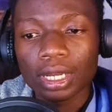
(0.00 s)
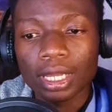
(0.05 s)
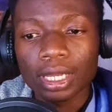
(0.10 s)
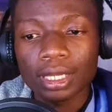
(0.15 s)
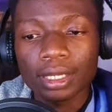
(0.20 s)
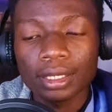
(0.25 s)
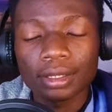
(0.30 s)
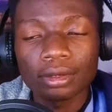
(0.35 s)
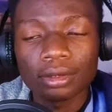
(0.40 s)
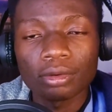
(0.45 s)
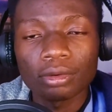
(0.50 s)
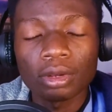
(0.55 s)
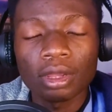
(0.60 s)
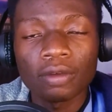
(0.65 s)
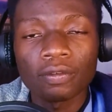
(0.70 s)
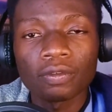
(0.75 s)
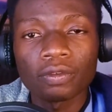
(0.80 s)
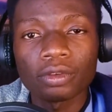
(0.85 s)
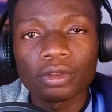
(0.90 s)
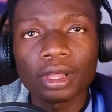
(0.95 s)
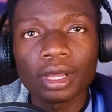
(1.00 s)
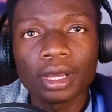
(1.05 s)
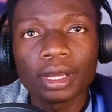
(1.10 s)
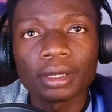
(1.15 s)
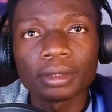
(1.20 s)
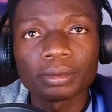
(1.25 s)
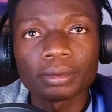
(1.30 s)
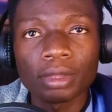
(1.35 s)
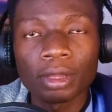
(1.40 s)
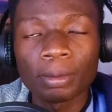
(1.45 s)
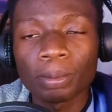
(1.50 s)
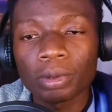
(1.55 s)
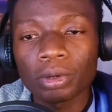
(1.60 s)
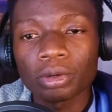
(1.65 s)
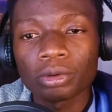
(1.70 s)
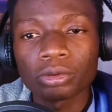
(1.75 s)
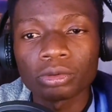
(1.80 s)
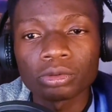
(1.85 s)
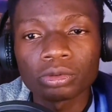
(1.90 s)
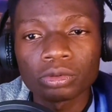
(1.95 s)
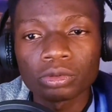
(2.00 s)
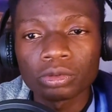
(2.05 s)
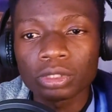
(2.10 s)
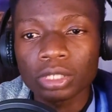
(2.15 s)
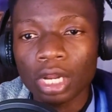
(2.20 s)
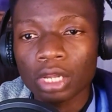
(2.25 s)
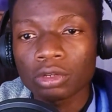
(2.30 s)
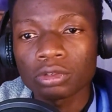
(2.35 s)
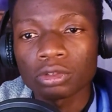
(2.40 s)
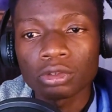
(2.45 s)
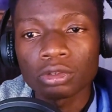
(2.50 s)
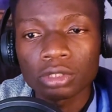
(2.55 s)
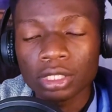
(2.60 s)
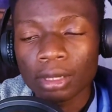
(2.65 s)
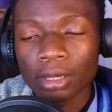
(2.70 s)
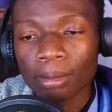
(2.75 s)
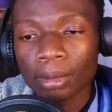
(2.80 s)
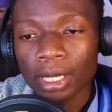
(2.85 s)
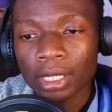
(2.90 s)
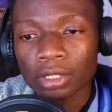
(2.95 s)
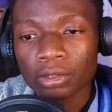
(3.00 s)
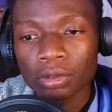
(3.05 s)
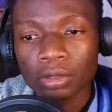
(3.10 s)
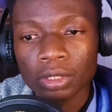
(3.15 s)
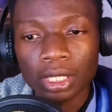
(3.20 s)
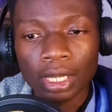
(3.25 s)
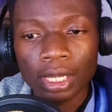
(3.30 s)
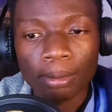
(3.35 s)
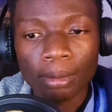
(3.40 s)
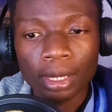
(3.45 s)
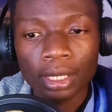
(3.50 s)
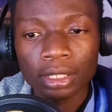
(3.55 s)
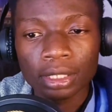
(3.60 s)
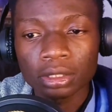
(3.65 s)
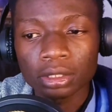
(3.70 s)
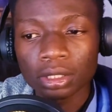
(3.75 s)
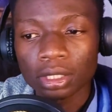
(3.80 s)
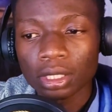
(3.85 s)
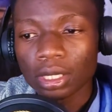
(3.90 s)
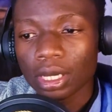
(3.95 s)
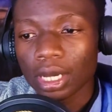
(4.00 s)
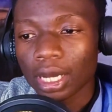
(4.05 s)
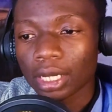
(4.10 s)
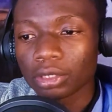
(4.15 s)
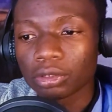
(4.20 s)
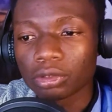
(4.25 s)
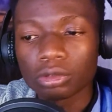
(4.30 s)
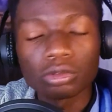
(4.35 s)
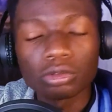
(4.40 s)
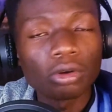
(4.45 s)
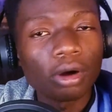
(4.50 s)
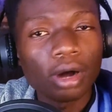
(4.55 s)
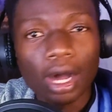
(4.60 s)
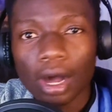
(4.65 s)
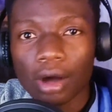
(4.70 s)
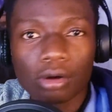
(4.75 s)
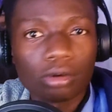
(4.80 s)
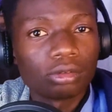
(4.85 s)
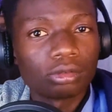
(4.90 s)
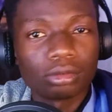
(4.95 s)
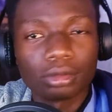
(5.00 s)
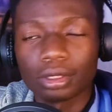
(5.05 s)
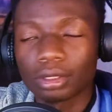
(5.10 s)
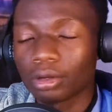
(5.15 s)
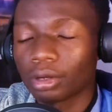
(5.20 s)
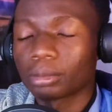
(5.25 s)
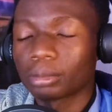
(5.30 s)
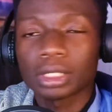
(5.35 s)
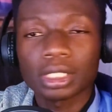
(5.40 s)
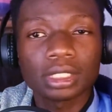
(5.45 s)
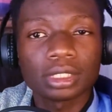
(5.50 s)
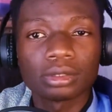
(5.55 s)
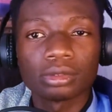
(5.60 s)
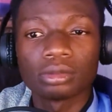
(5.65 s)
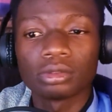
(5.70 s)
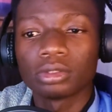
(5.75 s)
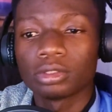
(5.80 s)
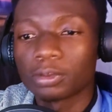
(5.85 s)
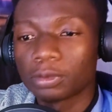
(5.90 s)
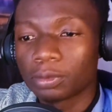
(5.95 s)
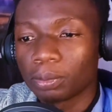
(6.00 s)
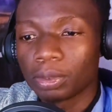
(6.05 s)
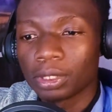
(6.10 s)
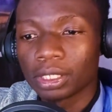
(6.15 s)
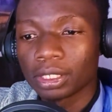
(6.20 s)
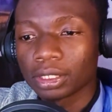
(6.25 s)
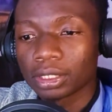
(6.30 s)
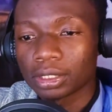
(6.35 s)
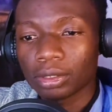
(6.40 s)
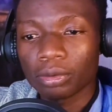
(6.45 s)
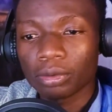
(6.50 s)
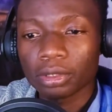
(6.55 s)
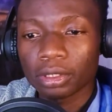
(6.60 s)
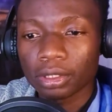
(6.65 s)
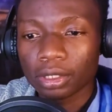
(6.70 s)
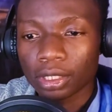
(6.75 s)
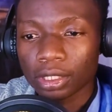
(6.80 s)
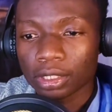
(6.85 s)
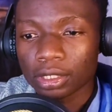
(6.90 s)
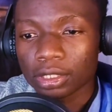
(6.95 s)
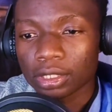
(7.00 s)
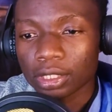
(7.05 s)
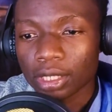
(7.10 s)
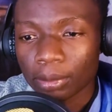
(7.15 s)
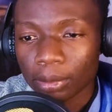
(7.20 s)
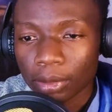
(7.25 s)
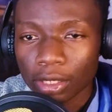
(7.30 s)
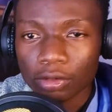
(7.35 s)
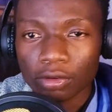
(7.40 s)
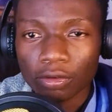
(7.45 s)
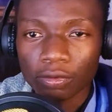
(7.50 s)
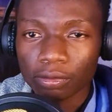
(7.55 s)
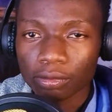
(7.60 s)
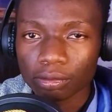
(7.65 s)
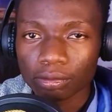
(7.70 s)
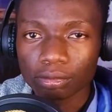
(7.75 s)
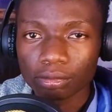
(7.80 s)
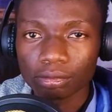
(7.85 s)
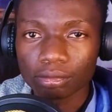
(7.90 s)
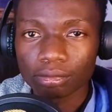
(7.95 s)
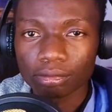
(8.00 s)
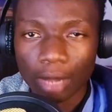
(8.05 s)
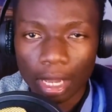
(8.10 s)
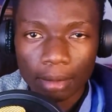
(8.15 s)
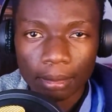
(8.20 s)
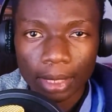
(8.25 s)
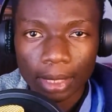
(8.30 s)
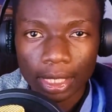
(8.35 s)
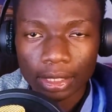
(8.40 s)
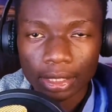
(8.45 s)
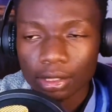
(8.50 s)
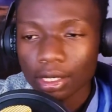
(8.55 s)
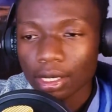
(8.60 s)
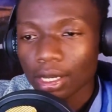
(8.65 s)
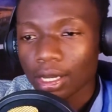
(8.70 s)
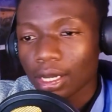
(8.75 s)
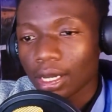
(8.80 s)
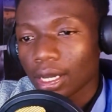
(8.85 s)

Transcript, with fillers: Like if April try to use her mind on her mind, I don't know how. I'm just spilling something that's coming out of my mind.